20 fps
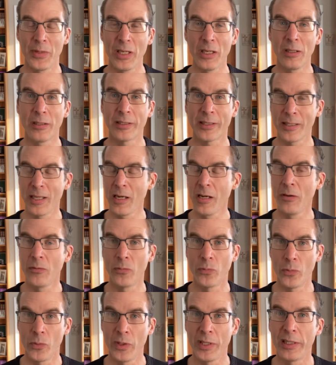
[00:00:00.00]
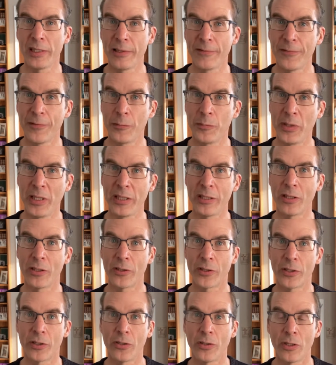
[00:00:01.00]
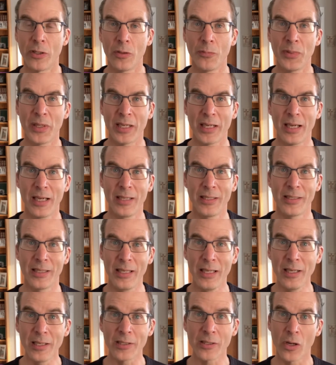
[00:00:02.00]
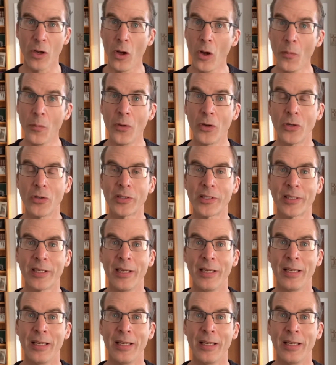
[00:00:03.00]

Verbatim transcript: it'll sound really familiar to you because it is almost